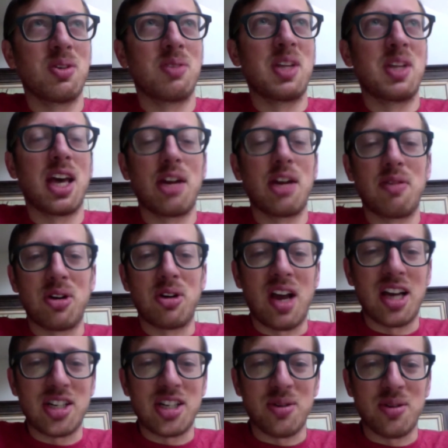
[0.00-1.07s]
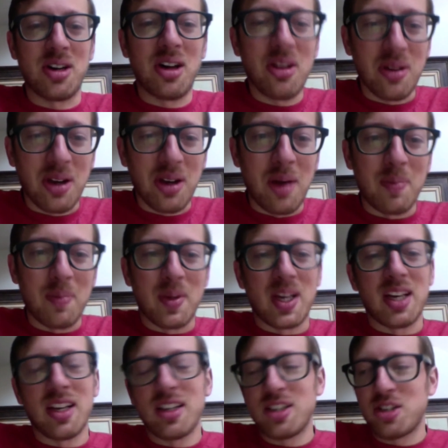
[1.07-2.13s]
be the head of international in another
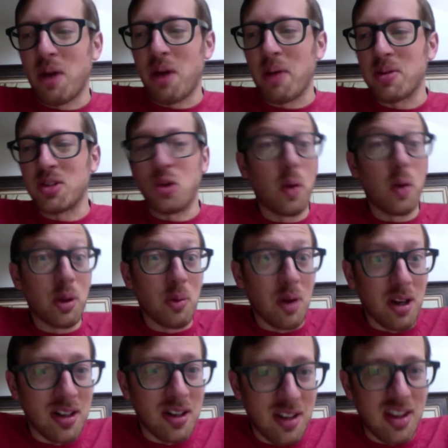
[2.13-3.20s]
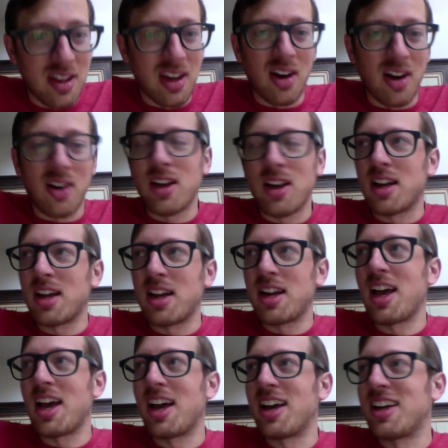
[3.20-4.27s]
company. So I was the only one there.
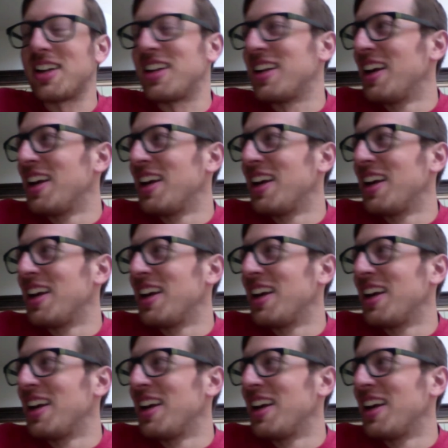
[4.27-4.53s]
I